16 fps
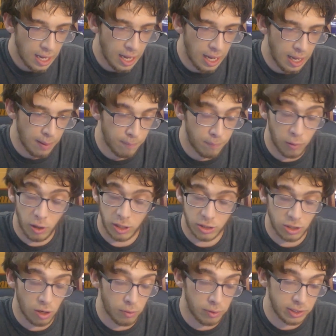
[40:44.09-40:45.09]

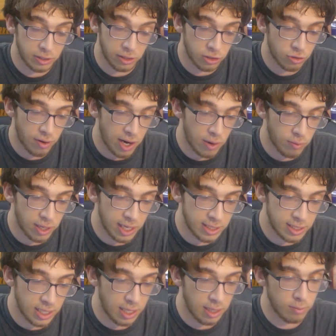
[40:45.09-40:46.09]
Bergs always looks great when I
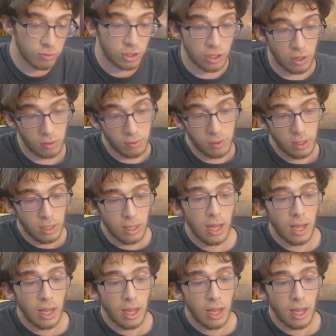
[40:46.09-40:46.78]
see him, so